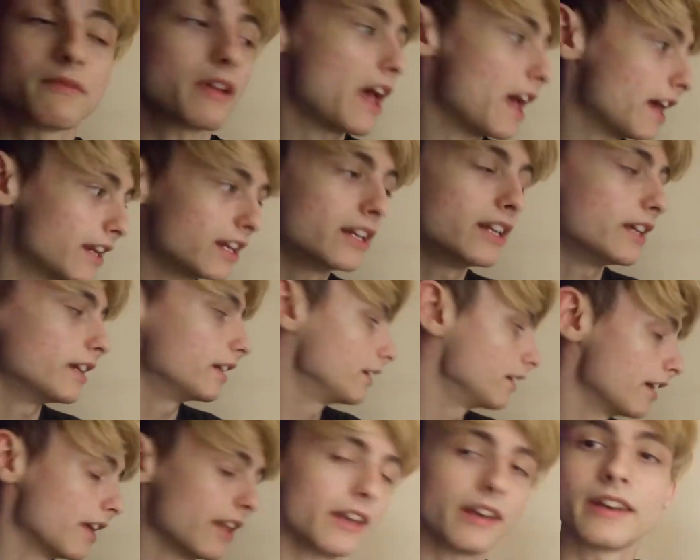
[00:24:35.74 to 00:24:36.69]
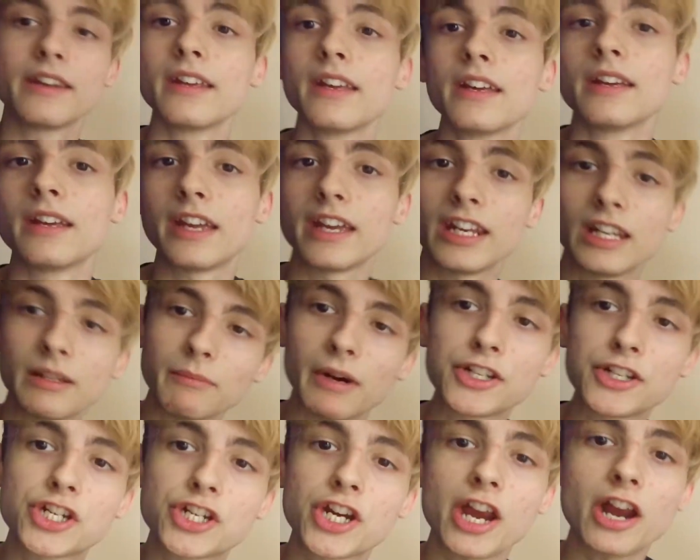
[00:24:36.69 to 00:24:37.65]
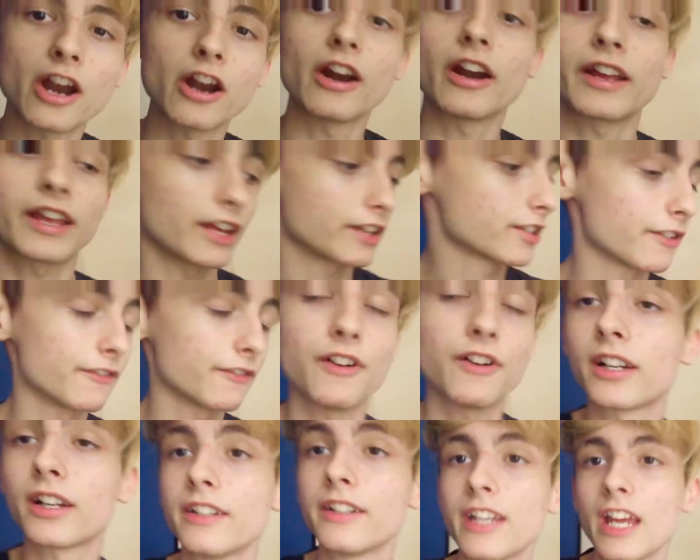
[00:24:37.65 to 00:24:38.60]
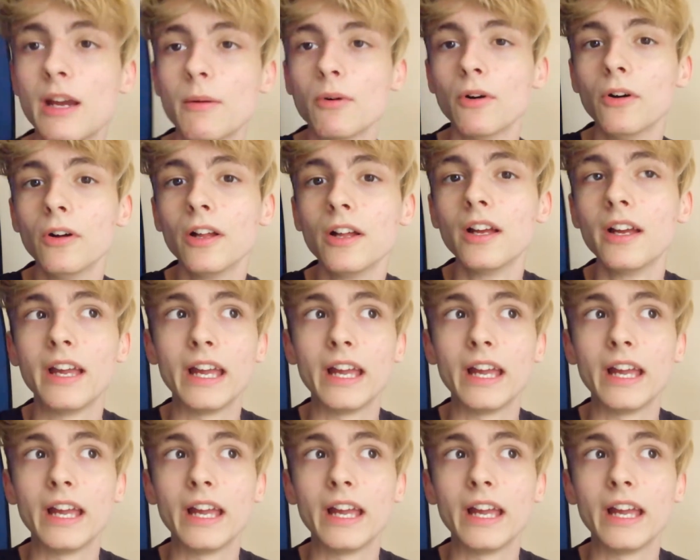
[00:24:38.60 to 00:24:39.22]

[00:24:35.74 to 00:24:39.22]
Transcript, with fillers: editing and hitting my chair against the fucking table